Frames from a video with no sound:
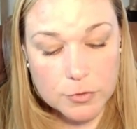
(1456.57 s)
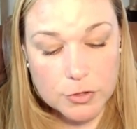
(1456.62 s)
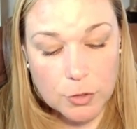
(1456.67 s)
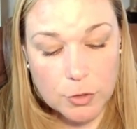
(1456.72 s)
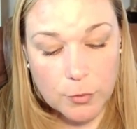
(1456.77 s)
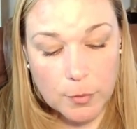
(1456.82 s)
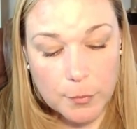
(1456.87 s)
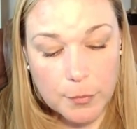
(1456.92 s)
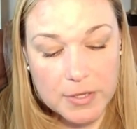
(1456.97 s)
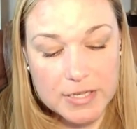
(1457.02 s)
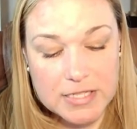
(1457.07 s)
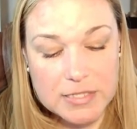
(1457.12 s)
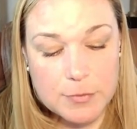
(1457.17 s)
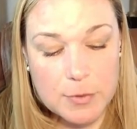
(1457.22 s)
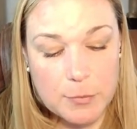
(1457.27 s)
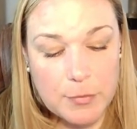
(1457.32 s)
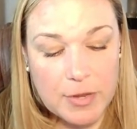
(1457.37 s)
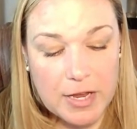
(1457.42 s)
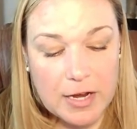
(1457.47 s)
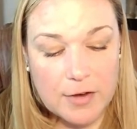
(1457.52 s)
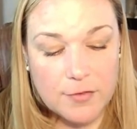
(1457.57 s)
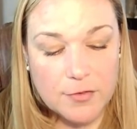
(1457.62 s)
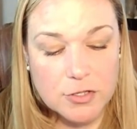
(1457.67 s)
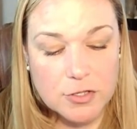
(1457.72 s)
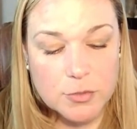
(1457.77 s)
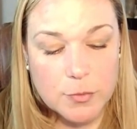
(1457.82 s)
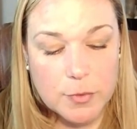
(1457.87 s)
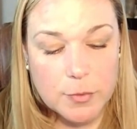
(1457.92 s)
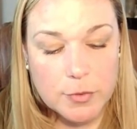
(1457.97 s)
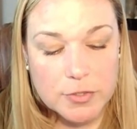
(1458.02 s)
replacement
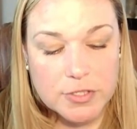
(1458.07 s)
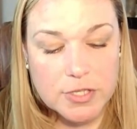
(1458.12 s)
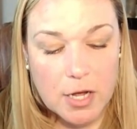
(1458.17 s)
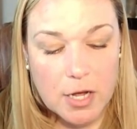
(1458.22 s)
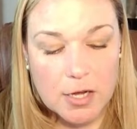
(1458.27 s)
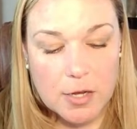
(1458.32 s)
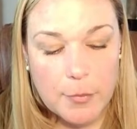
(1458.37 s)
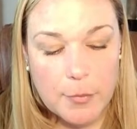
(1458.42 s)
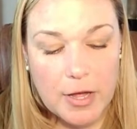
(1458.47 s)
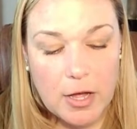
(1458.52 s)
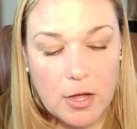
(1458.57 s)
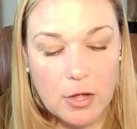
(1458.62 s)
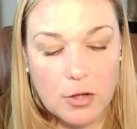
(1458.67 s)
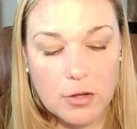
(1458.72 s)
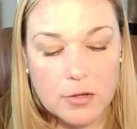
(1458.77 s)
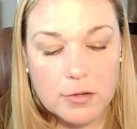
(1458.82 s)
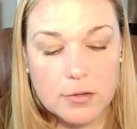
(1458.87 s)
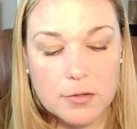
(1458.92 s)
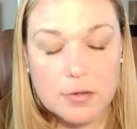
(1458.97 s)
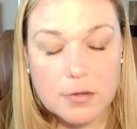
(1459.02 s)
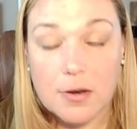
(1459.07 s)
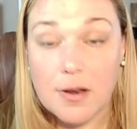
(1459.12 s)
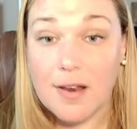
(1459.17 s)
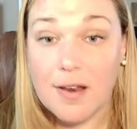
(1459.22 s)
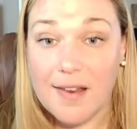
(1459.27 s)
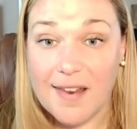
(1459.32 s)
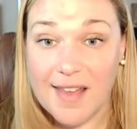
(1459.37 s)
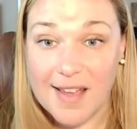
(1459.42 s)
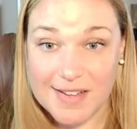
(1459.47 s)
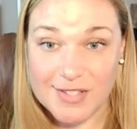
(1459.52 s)
behaviors we will talk about
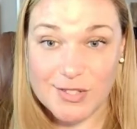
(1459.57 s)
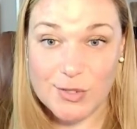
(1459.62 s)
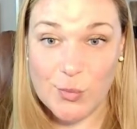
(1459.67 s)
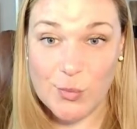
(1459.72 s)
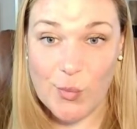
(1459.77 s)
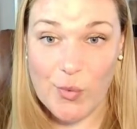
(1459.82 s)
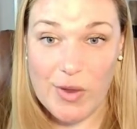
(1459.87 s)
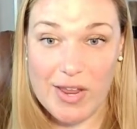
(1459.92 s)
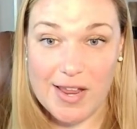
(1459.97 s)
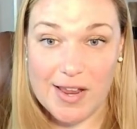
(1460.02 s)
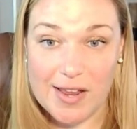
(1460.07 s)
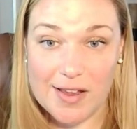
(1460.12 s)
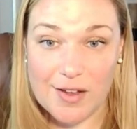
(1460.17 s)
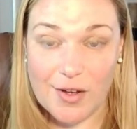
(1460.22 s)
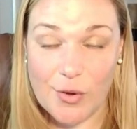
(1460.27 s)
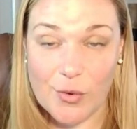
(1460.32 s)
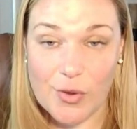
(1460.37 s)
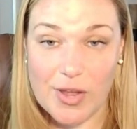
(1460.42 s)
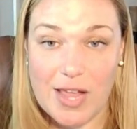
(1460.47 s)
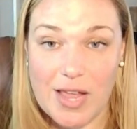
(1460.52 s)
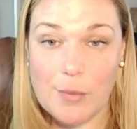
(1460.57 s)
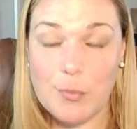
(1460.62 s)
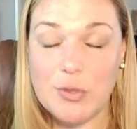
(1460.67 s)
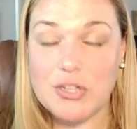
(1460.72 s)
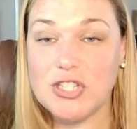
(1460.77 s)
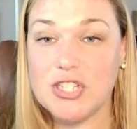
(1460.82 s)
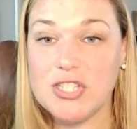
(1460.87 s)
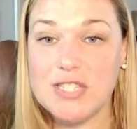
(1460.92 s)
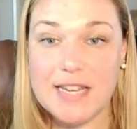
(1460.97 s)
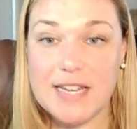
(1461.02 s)
next week. Okay.
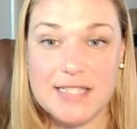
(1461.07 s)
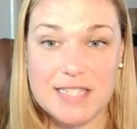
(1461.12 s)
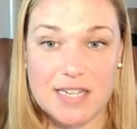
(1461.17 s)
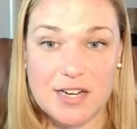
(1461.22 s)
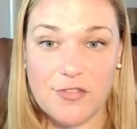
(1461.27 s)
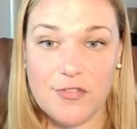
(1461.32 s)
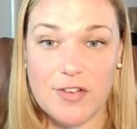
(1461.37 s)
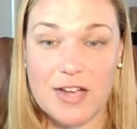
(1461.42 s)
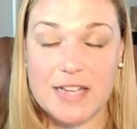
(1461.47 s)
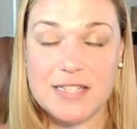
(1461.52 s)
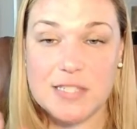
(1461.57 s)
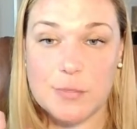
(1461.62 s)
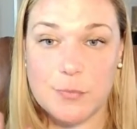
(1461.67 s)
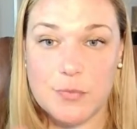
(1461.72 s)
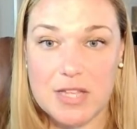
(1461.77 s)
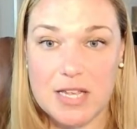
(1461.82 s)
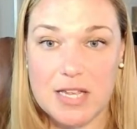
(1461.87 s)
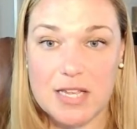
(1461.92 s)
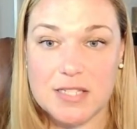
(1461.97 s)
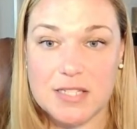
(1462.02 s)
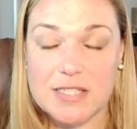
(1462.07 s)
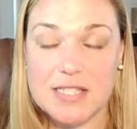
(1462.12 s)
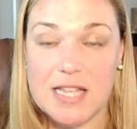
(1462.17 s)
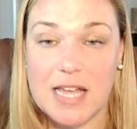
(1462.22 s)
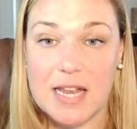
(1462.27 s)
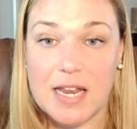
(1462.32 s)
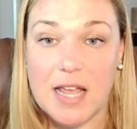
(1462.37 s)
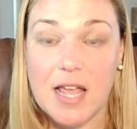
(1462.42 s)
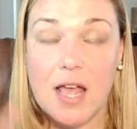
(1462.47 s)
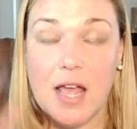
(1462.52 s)
But just identify some things
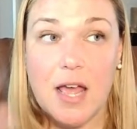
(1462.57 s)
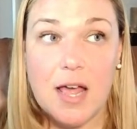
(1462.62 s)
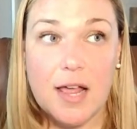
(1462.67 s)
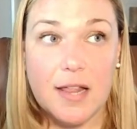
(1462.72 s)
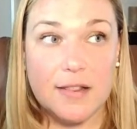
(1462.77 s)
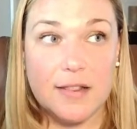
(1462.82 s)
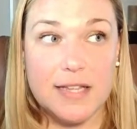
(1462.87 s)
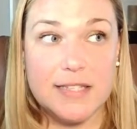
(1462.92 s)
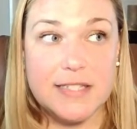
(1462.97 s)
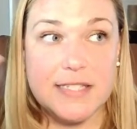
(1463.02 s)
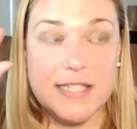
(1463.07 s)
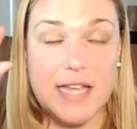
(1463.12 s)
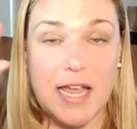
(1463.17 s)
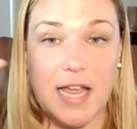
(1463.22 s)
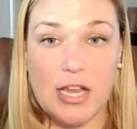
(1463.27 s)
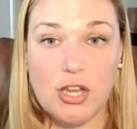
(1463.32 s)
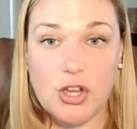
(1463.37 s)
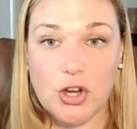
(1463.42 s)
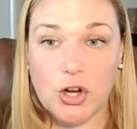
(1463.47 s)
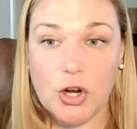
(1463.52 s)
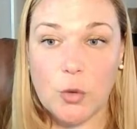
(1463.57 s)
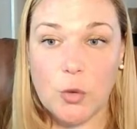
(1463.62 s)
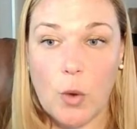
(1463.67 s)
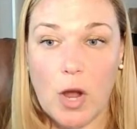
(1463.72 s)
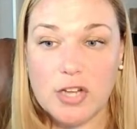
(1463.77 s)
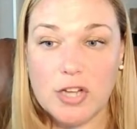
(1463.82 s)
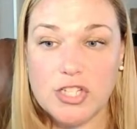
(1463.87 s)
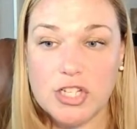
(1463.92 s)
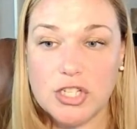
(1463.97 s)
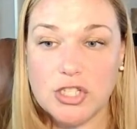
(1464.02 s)
that, let's say you're
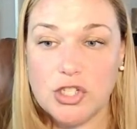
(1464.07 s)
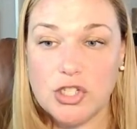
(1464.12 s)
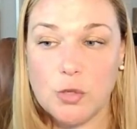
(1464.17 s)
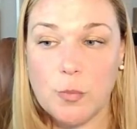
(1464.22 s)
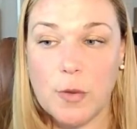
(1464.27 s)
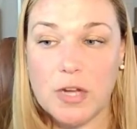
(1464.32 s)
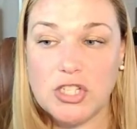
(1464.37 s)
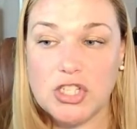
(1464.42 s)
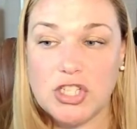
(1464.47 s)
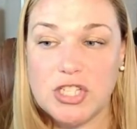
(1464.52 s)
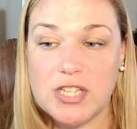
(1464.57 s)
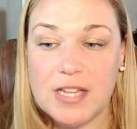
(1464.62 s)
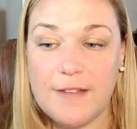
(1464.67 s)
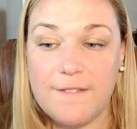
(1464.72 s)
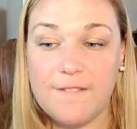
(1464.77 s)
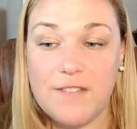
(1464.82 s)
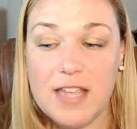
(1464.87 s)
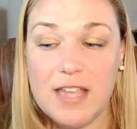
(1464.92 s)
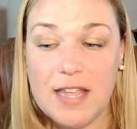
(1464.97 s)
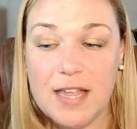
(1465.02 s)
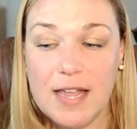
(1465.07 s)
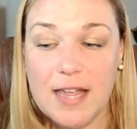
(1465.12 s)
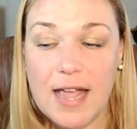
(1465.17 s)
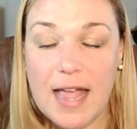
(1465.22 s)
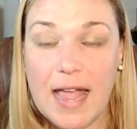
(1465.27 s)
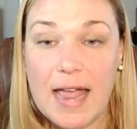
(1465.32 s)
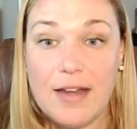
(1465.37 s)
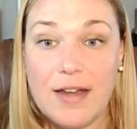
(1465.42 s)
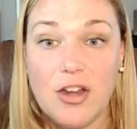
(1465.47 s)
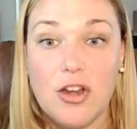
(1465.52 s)
watching too much TV
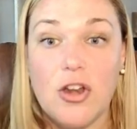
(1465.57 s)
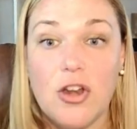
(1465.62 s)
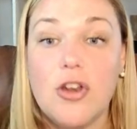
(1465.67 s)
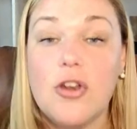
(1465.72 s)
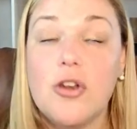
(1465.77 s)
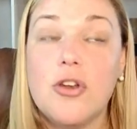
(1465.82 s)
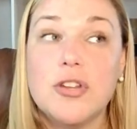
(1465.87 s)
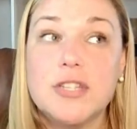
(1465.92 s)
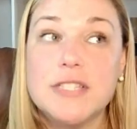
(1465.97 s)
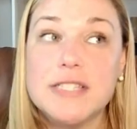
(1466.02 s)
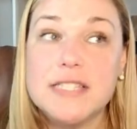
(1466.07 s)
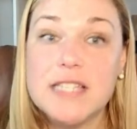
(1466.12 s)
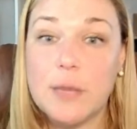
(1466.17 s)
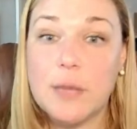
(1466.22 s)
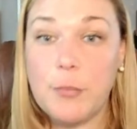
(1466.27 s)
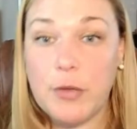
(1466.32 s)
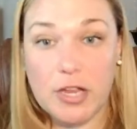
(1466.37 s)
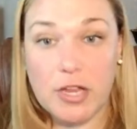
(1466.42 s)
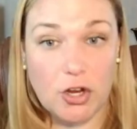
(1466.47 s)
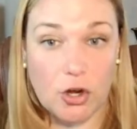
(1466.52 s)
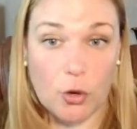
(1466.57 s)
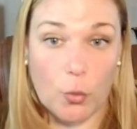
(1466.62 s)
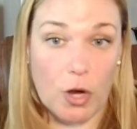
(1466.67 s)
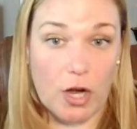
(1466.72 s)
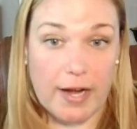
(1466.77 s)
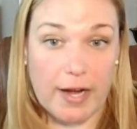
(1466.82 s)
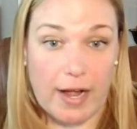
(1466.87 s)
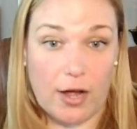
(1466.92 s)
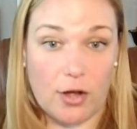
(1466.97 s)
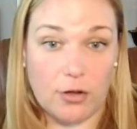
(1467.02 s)
and skipping your
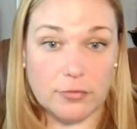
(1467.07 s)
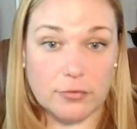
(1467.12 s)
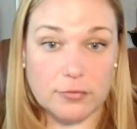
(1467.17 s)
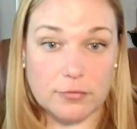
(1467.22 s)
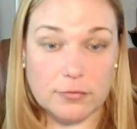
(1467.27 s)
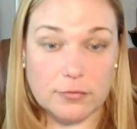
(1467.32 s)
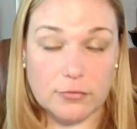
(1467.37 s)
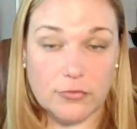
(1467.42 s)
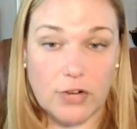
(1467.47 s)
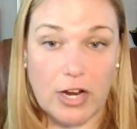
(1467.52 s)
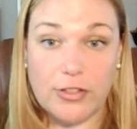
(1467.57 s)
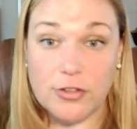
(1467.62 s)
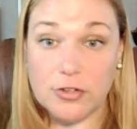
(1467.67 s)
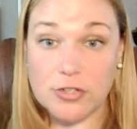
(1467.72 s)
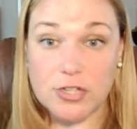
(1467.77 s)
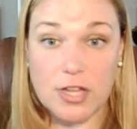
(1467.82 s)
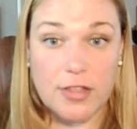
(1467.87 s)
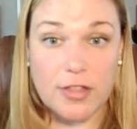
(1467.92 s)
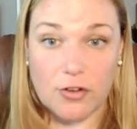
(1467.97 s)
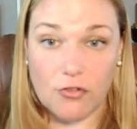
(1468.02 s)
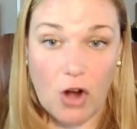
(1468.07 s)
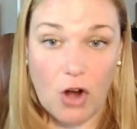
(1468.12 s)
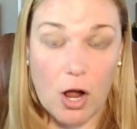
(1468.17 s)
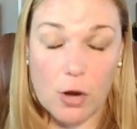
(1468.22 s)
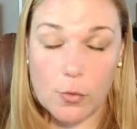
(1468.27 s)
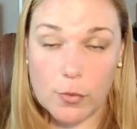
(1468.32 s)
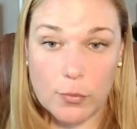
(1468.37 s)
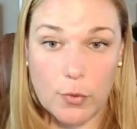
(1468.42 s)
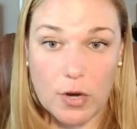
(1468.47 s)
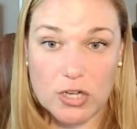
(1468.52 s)
workout, right? There's nothing
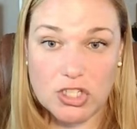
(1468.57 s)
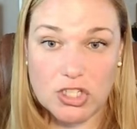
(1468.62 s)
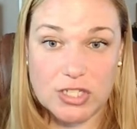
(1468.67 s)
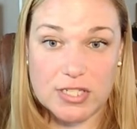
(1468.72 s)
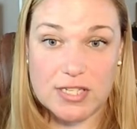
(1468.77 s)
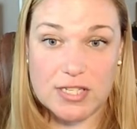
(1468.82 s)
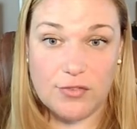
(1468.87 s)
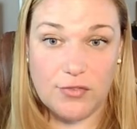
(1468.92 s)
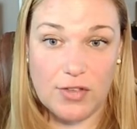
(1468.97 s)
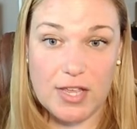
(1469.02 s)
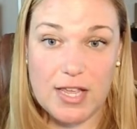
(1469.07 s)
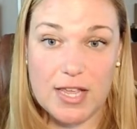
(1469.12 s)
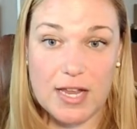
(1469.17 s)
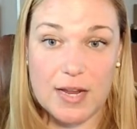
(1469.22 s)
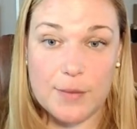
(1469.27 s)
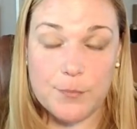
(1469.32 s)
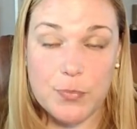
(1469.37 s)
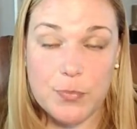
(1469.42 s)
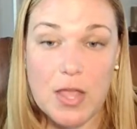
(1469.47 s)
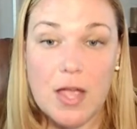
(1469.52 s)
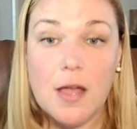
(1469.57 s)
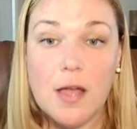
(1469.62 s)
wrong with watching TV,